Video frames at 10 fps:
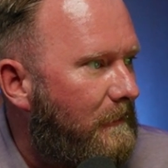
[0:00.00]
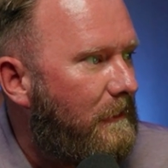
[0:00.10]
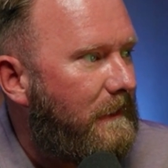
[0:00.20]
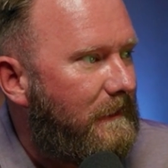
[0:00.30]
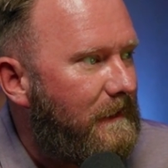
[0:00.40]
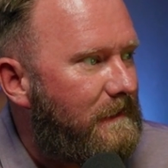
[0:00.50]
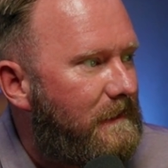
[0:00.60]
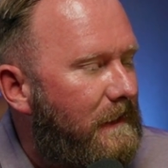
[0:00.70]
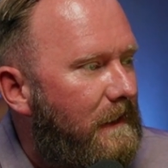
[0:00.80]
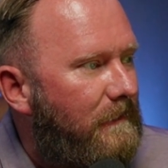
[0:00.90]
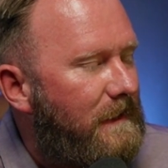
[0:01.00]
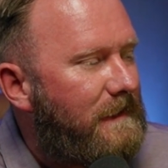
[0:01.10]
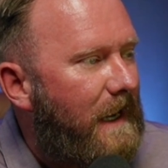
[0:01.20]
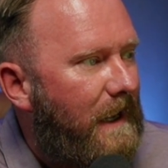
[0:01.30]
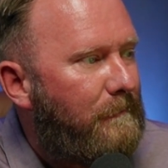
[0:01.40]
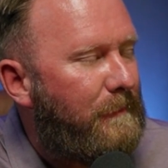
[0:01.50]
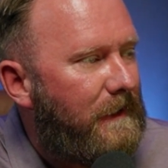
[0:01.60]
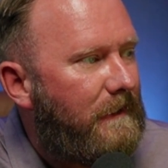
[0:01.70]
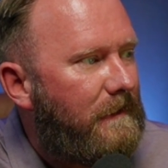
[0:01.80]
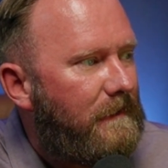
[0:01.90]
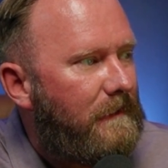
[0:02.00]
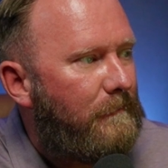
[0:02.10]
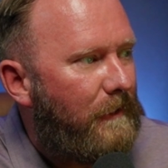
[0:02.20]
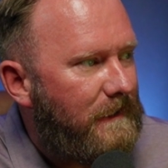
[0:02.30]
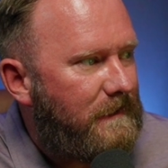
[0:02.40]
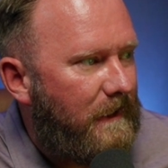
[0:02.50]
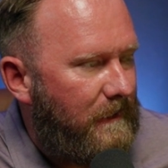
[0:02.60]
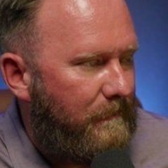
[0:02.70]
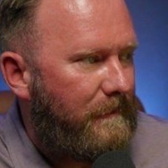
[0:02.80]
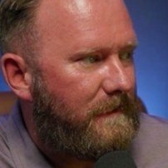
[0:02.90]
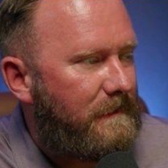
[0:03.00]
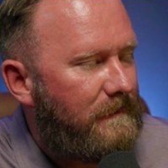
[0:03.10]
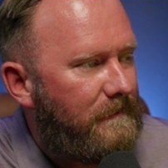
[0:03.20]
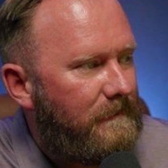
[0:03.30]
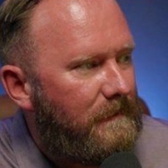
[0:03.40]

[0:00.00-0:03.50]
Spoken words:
Look at this. These had big price cut numbers.